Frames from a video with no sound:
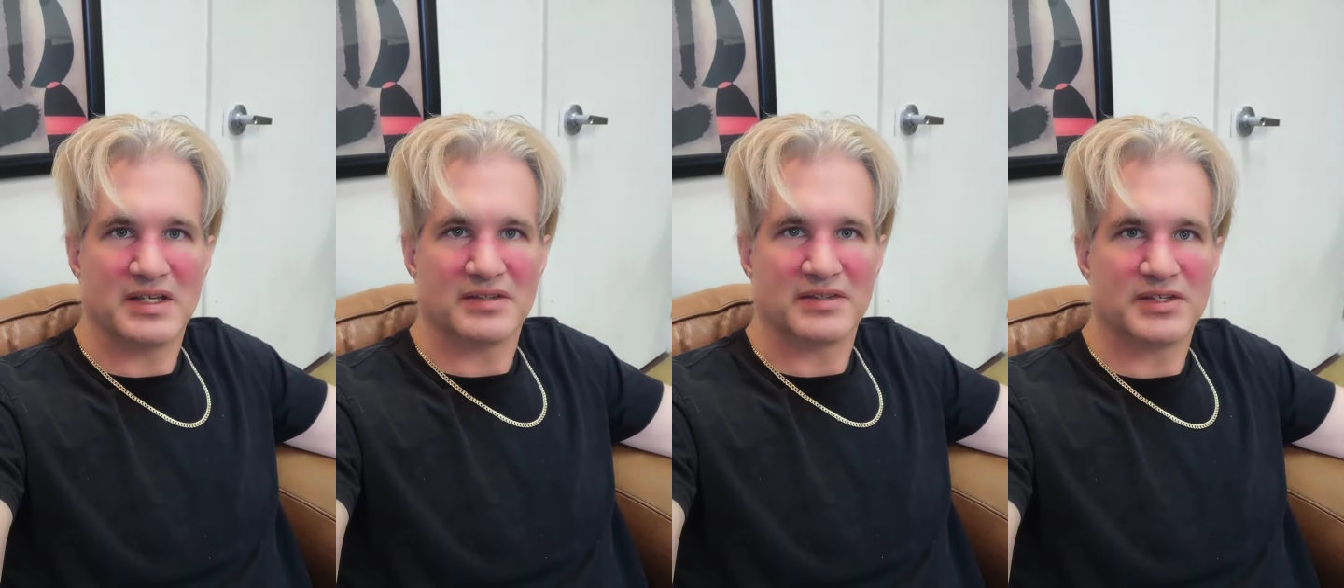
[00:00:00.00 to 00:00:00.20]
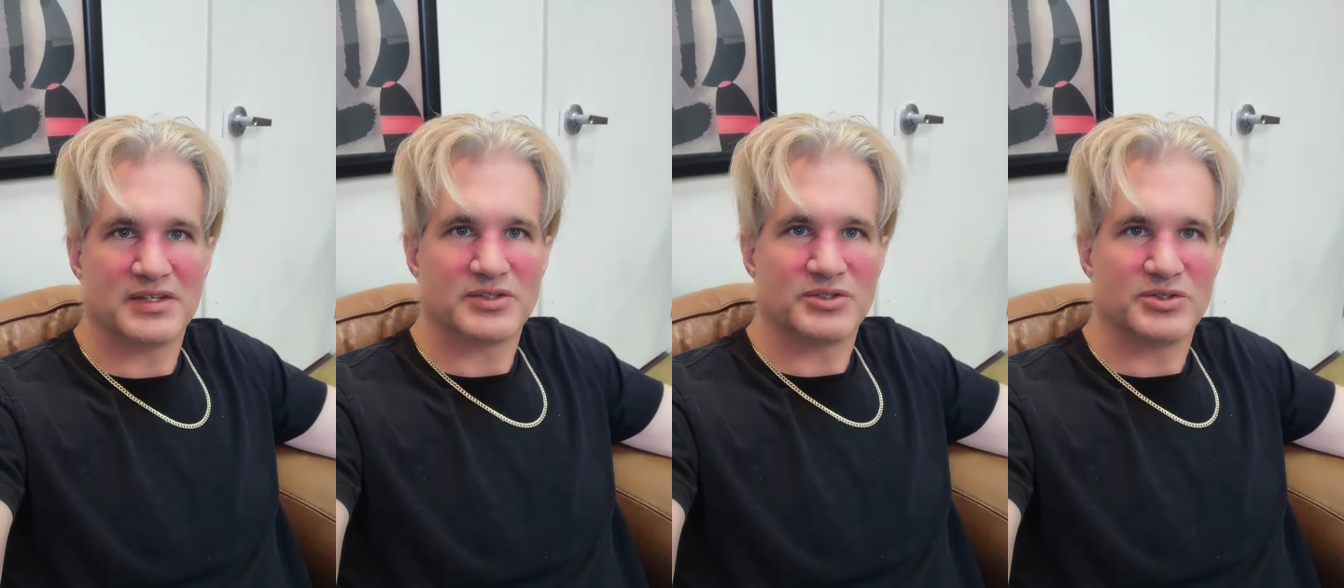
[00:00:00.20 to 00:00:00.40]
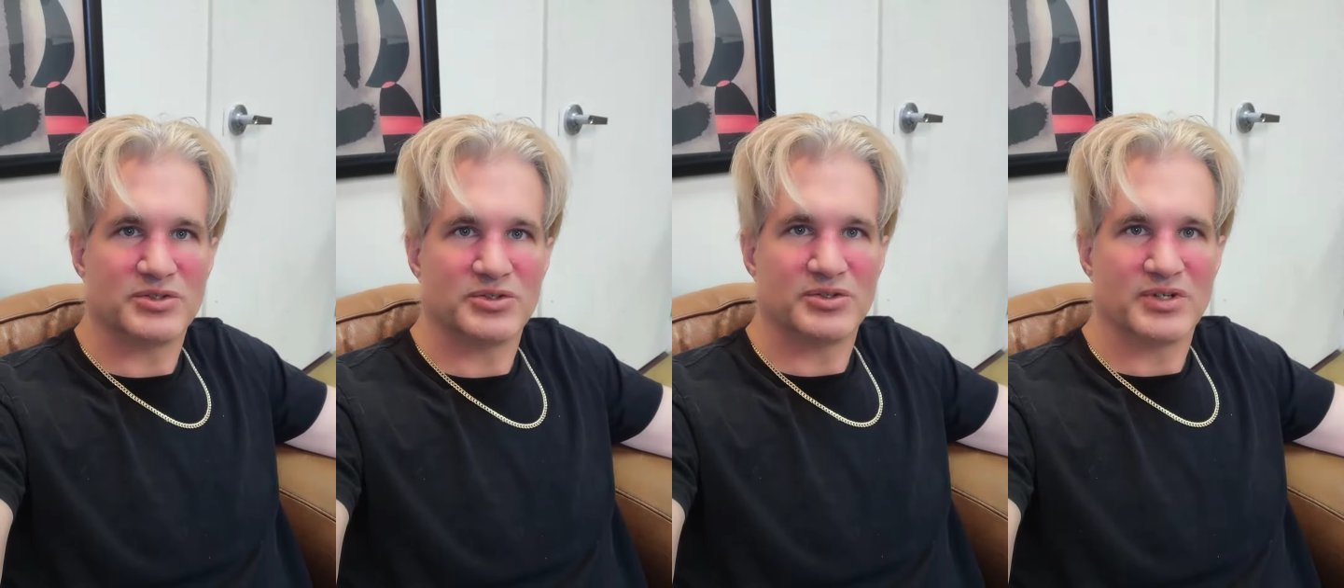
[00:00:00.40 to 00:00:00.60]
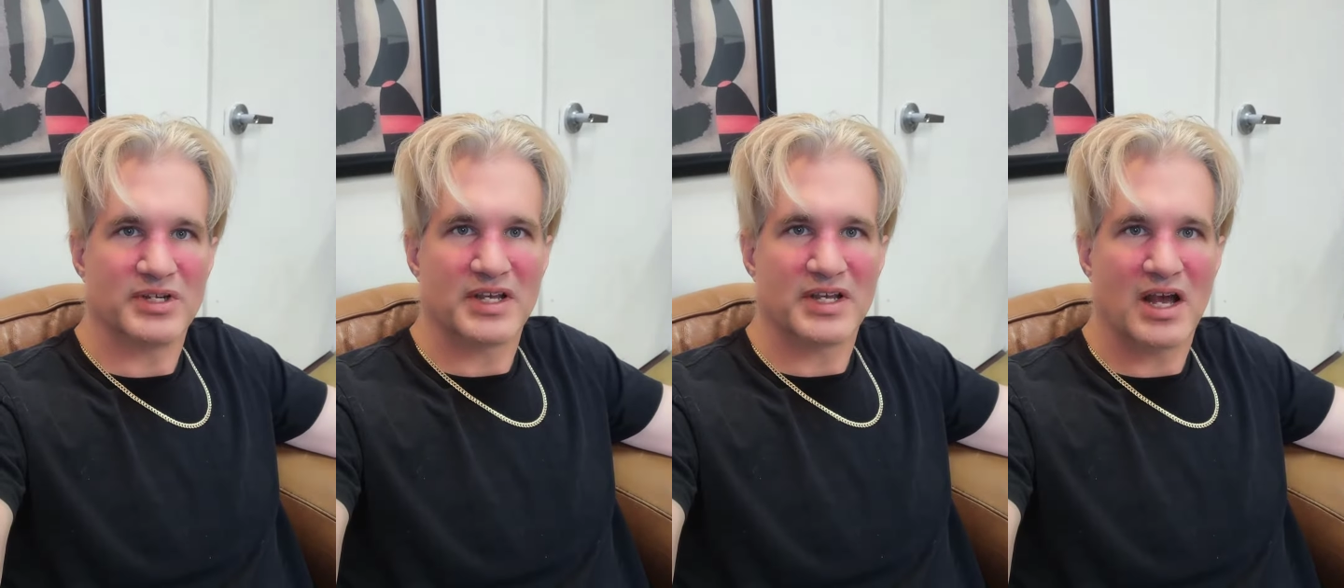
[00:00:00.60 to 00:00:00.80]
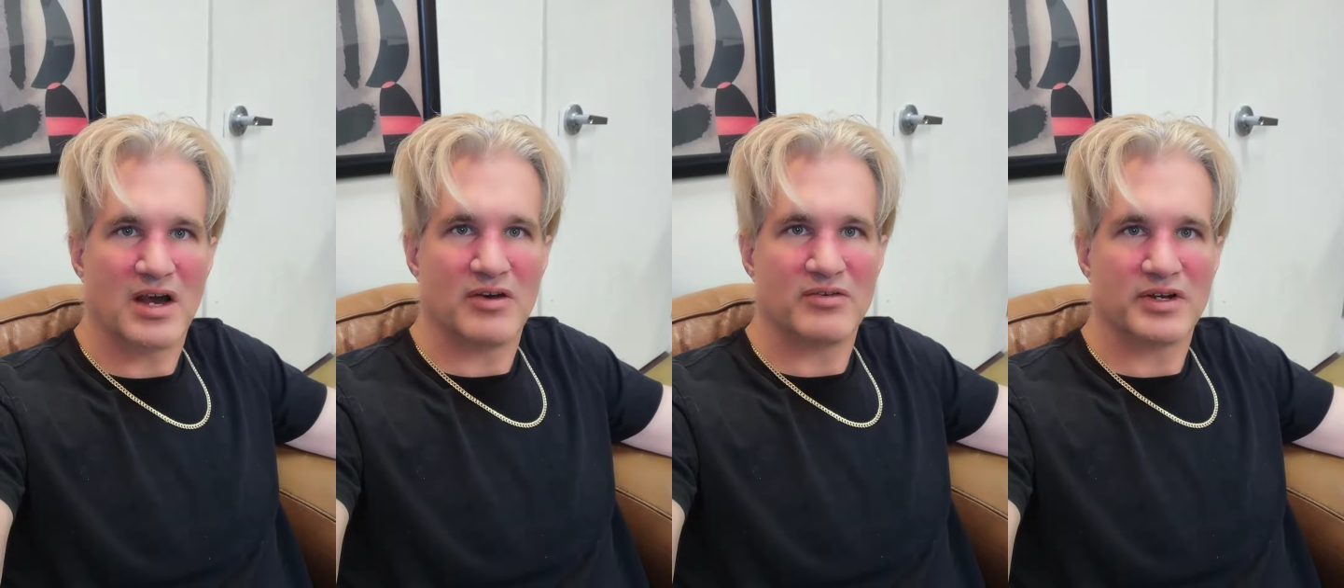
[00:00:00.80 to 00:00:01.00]
unless you're
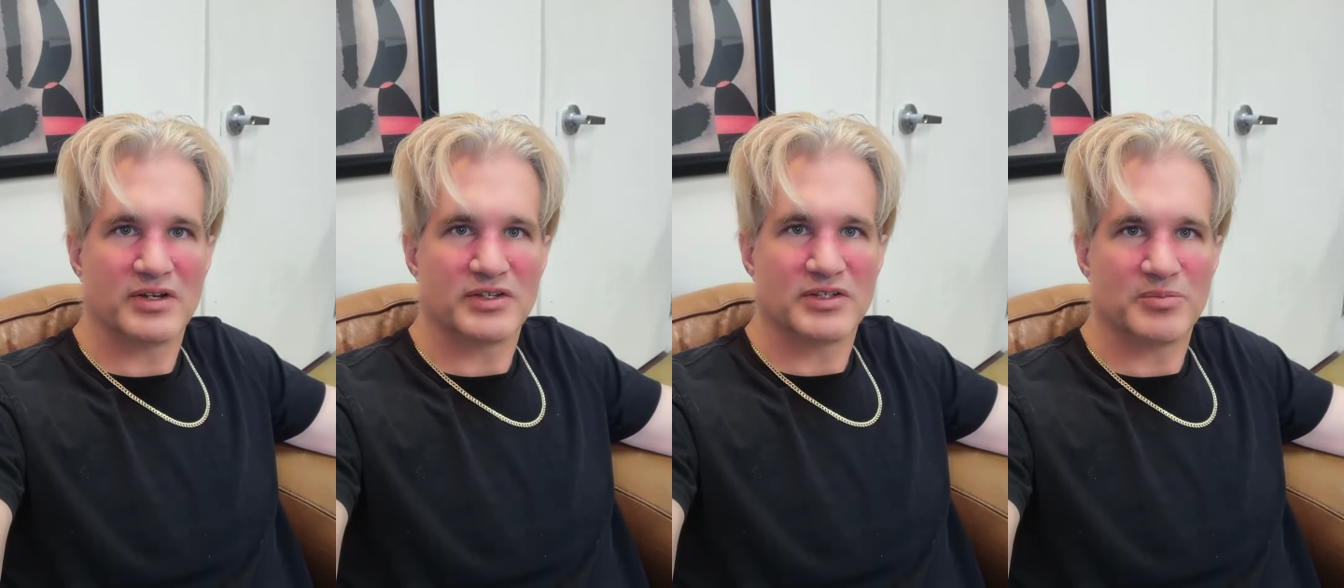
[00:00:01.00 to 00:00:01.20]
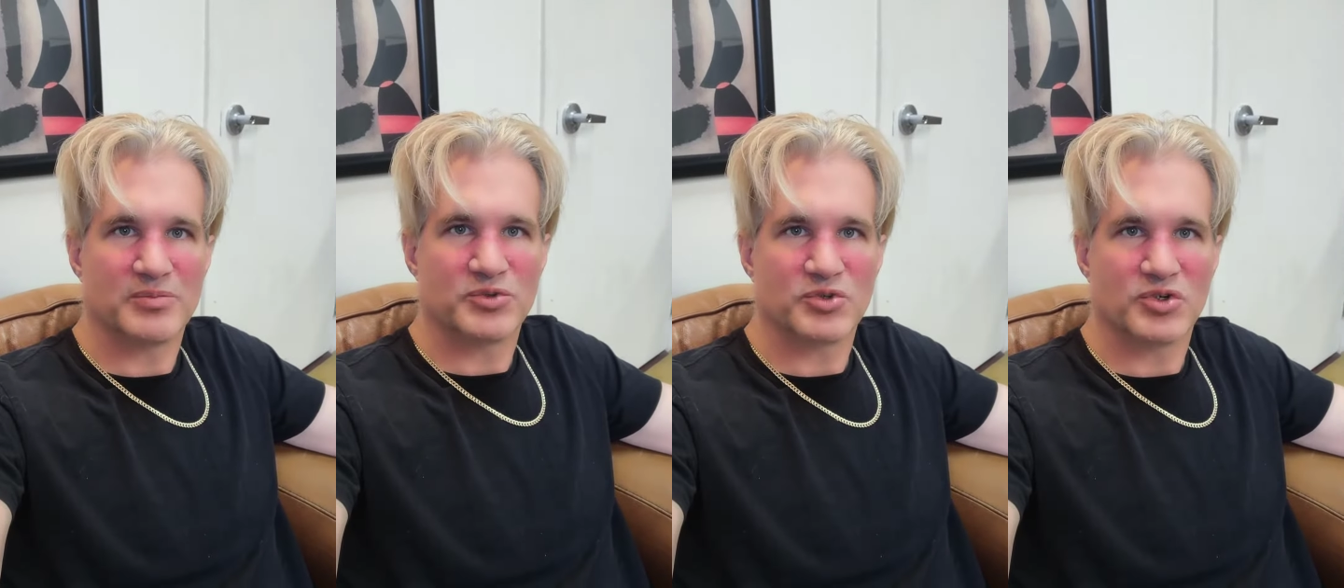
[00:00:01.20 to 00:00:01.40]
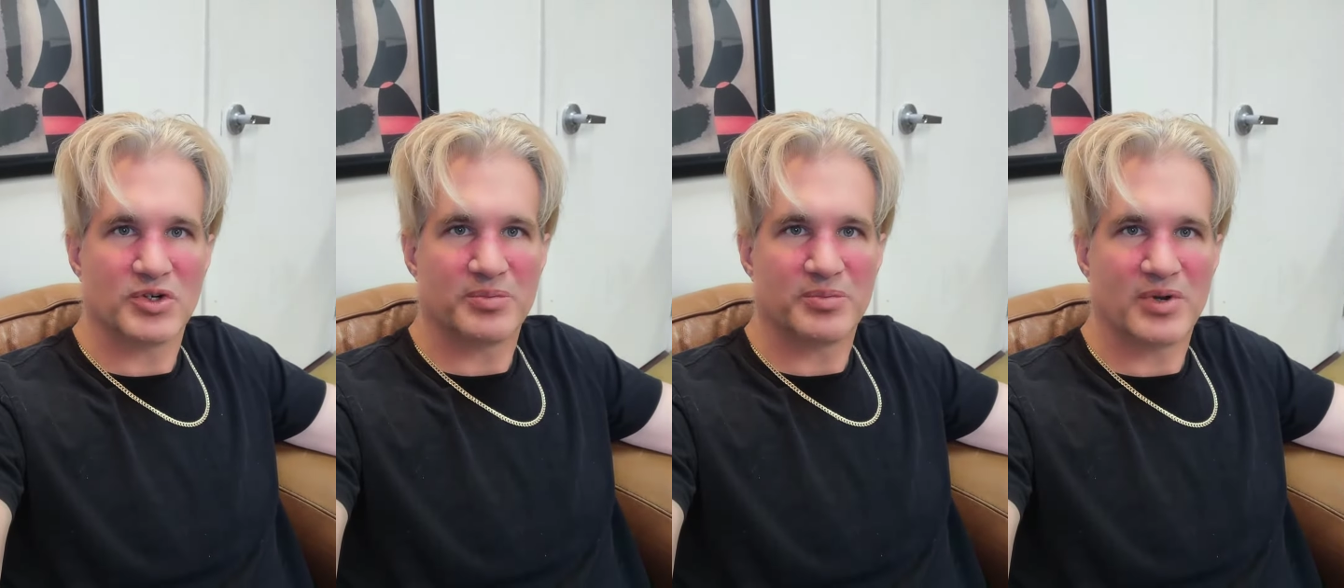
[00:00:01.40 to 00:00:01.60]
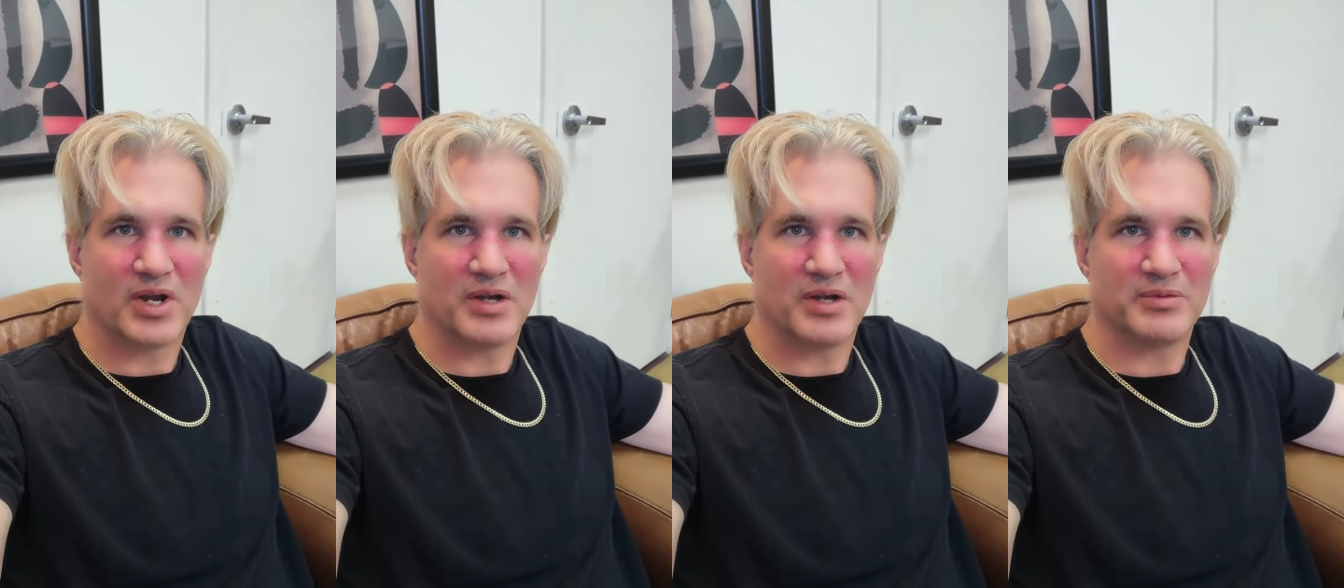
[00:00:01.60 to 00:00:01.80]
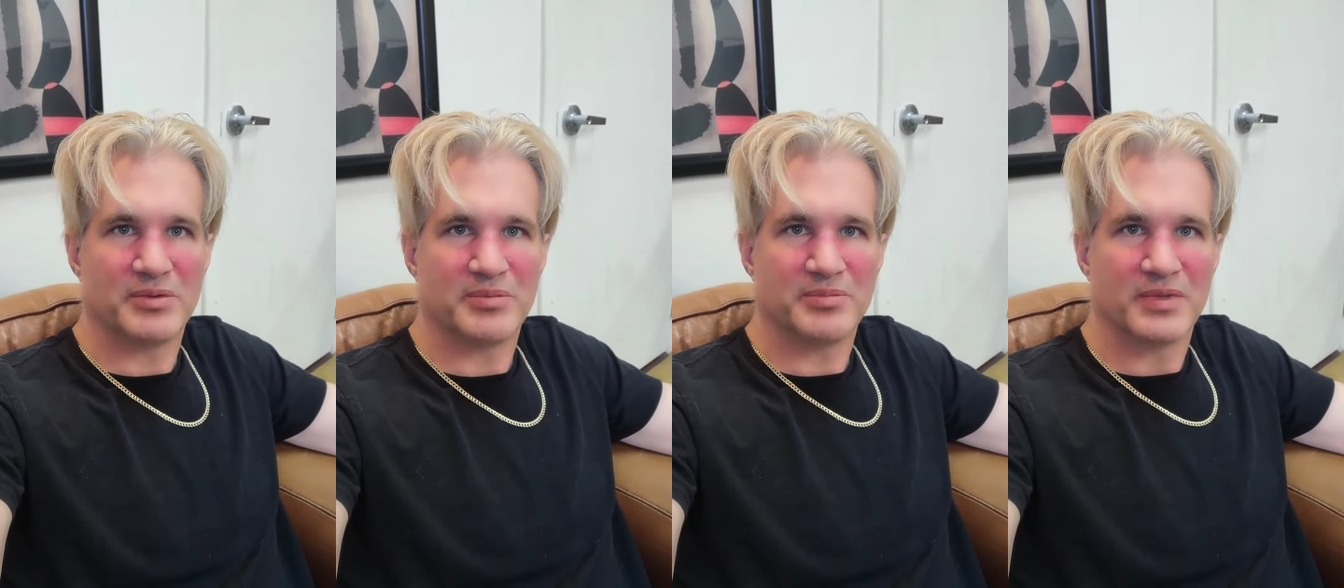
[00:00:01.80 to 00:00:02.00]
encountering some sort of
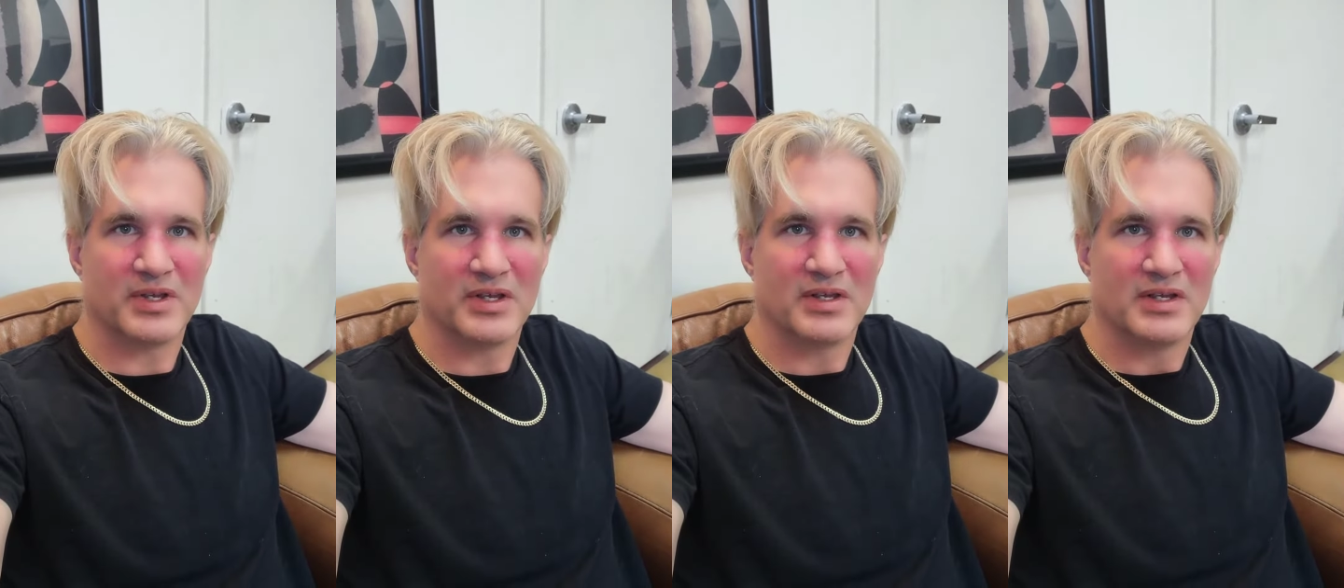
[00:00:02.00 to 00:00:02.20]
problem.